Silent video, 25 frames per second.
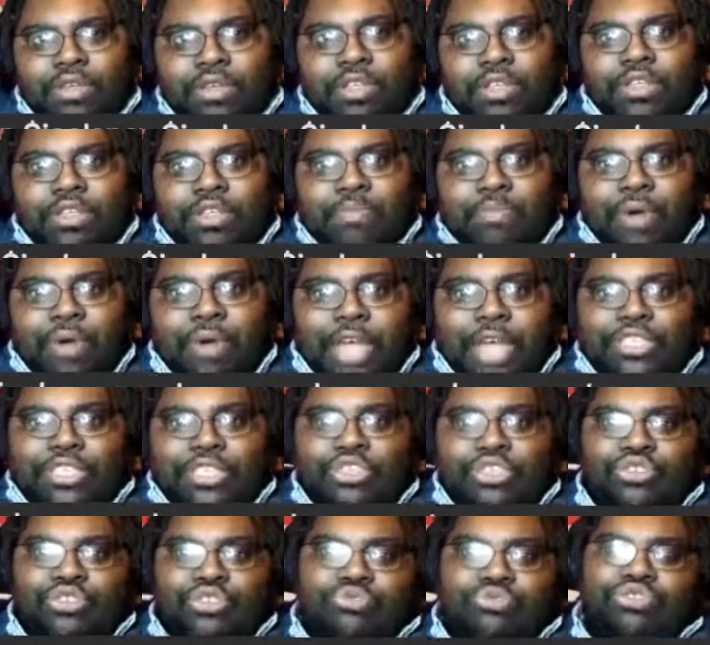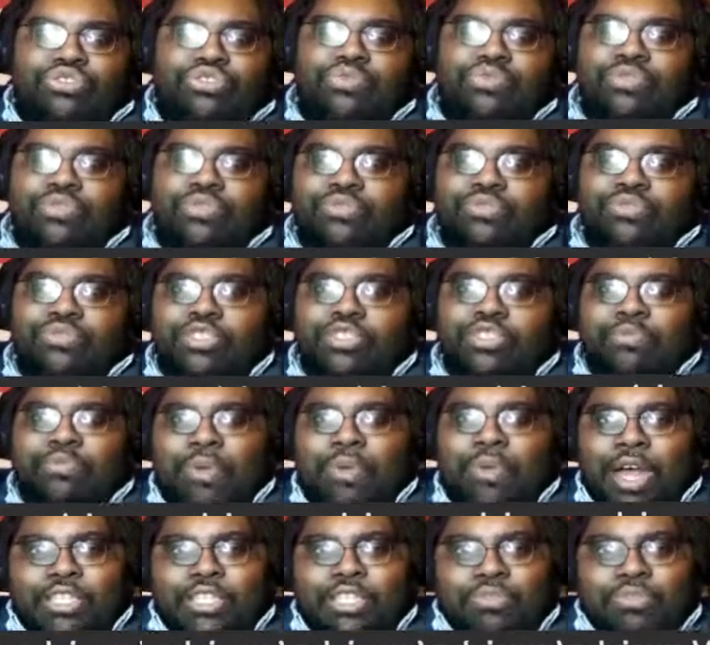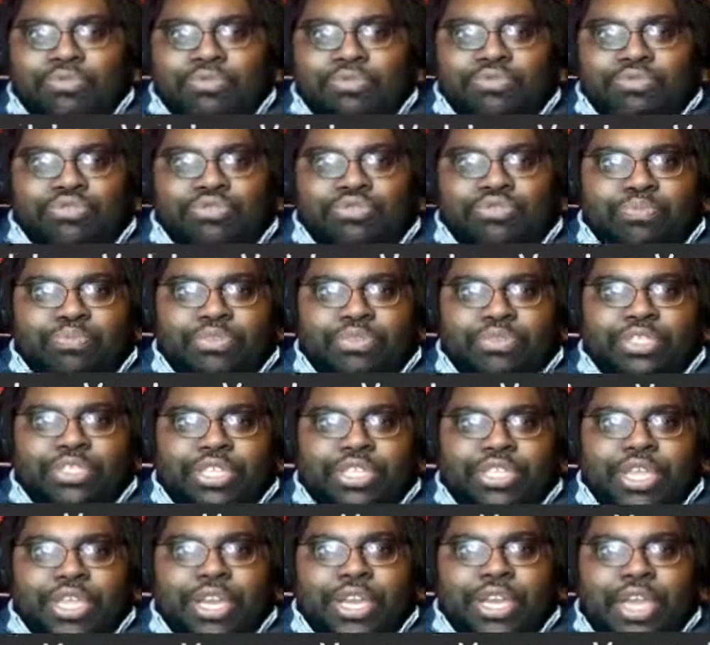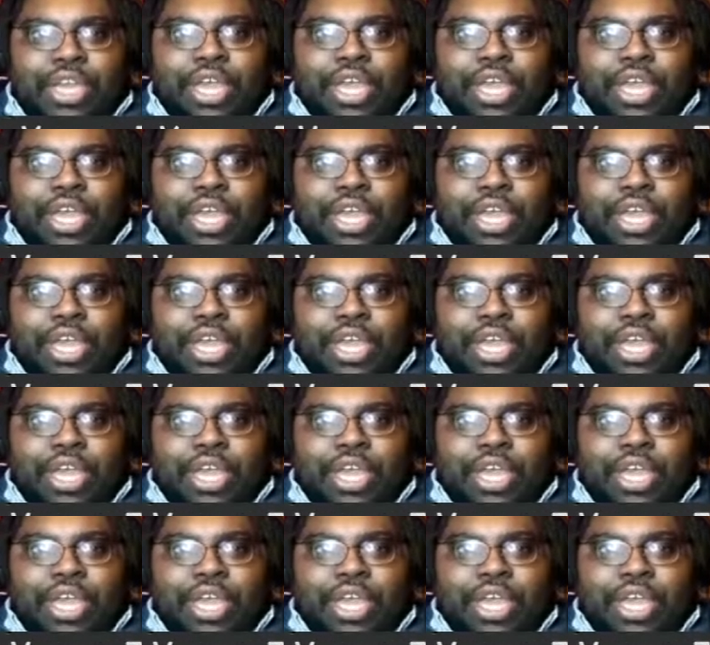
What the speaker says: The prosecution was responsible to present